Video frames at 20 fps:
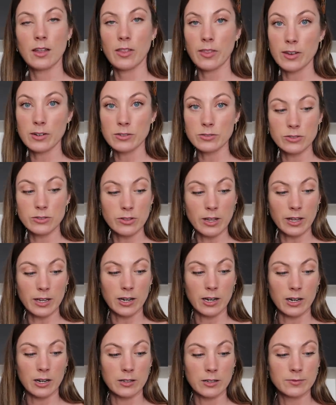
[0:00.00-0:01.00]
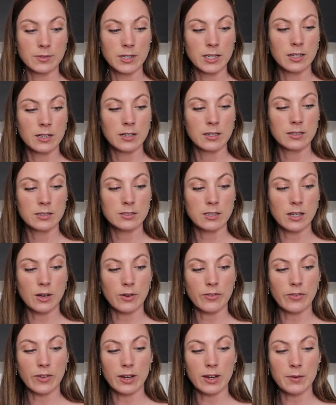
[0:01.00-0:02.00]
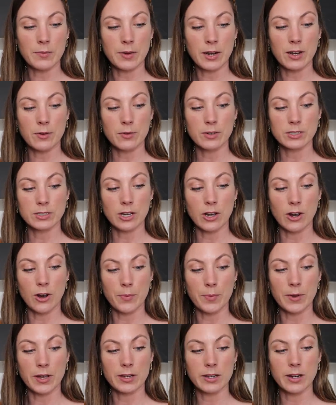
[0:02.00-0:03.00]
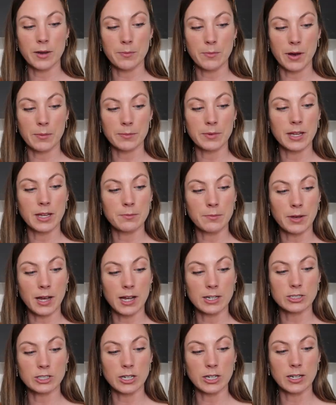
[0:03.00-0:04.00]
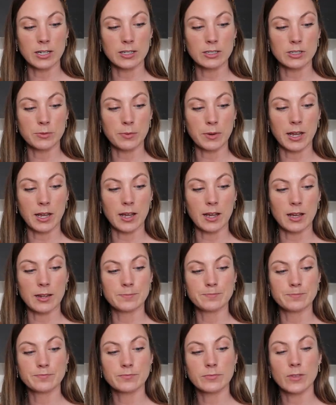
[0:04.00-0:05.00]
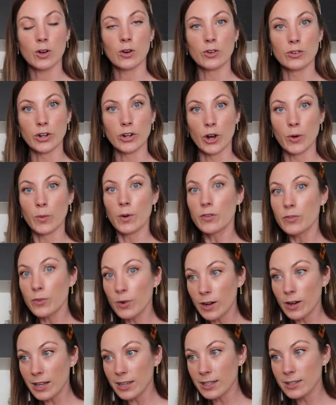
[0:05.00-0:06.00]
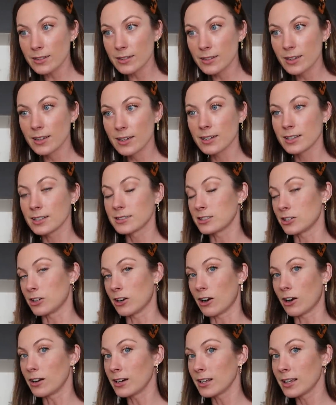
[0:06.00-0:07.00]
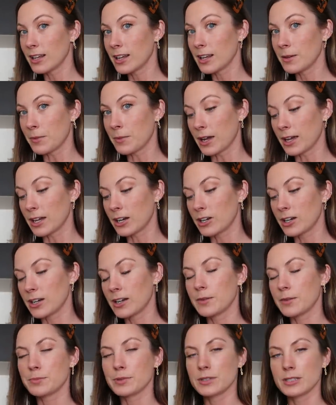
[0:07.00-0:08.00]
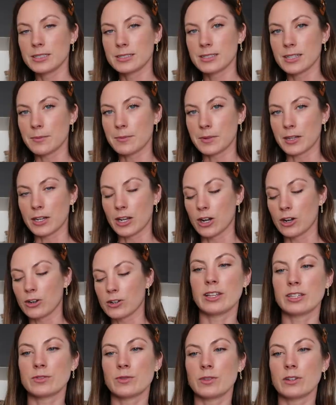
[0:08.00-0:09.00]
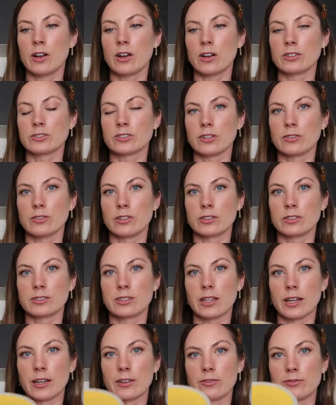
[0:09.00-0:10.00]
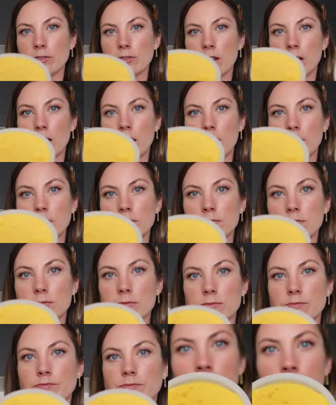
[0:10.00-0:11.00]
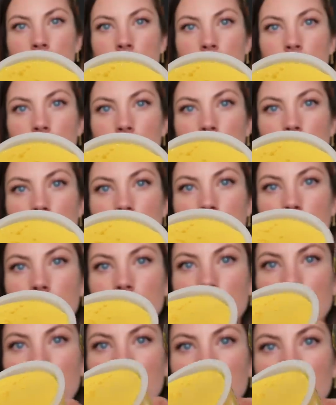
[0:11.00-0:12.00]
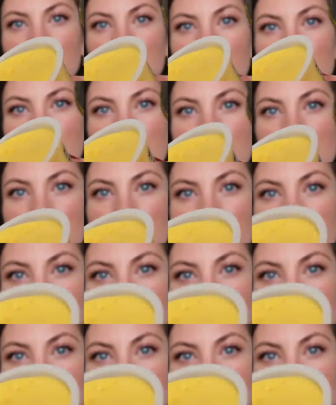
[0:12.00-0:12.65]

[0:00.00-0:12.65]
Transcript: they don't do that here. So if anybody were to open a pumpkin patch in Japan or know of one, because there aren't any in my area, please let me know. This one also looks like flan. You can see the texture.